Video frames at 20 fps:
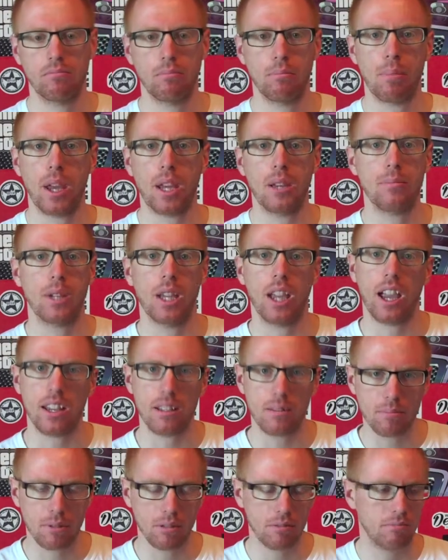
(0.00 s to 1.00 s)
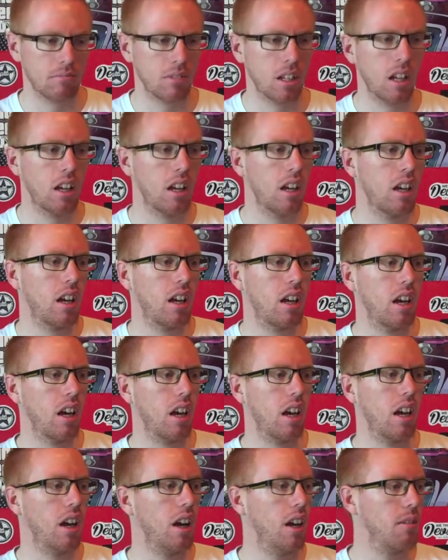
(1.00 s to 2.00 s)
baby ape.
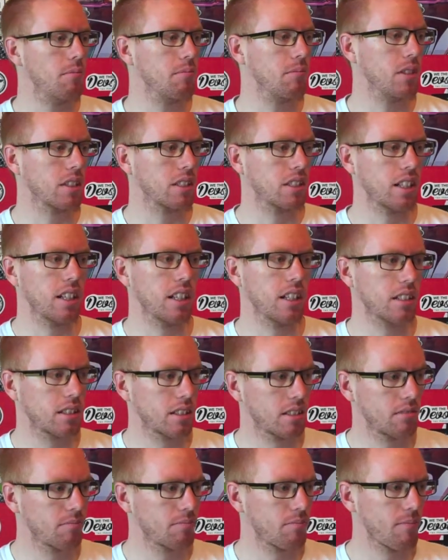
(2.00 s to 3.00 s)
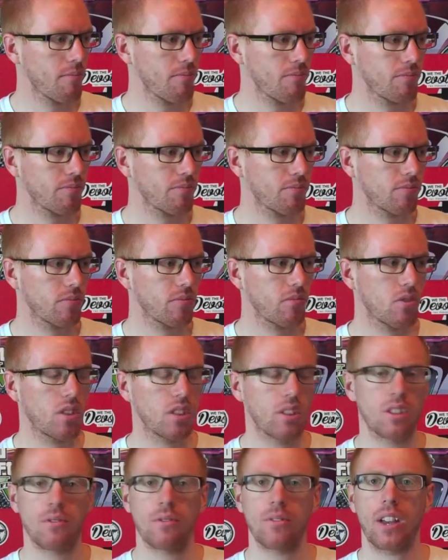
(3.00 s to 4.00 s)
You see it
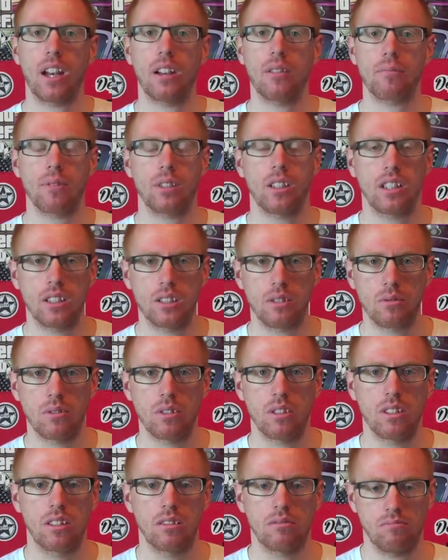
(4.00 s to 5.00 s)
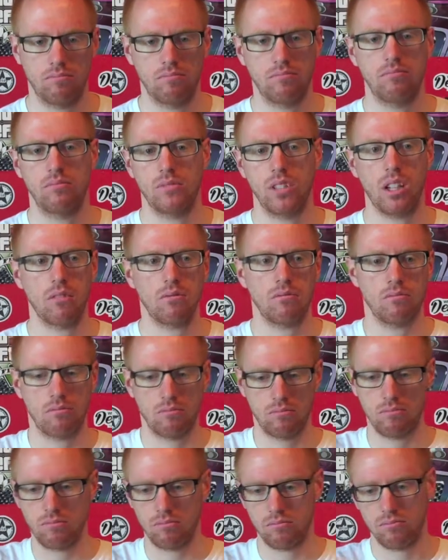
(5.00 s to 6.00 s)
develop into a, you know,
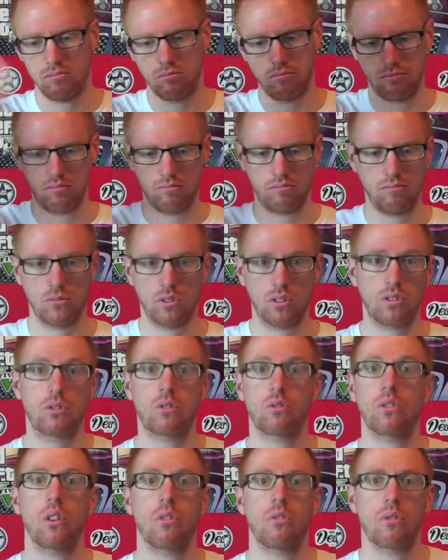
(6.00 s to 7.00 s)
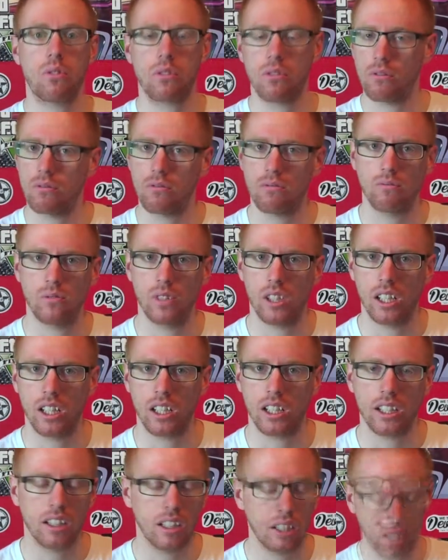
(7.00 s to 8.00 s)
growth,
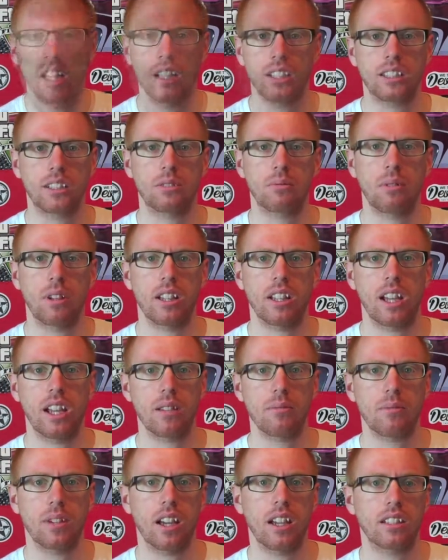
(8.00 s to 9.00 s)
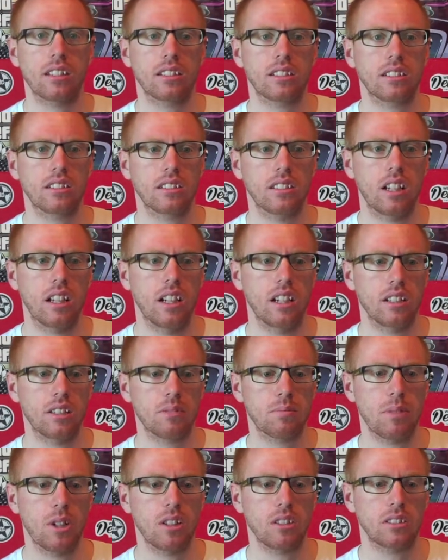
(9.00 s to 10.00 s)
really. This is where the ape gets
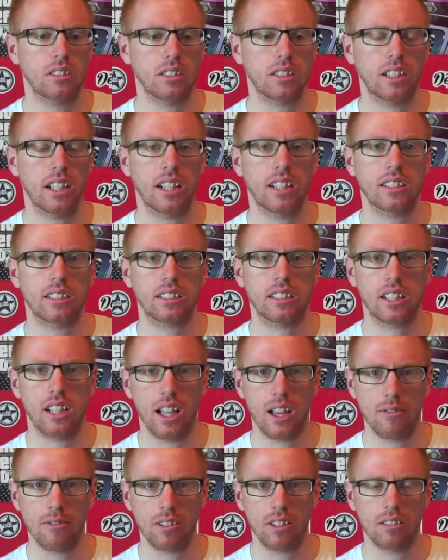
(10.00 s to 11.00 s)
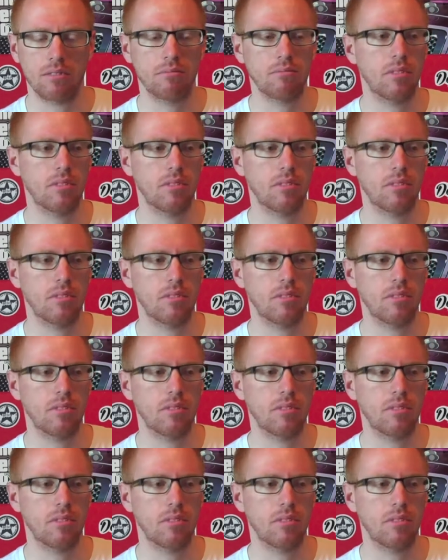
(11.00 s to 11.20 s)
smarter, gets clever,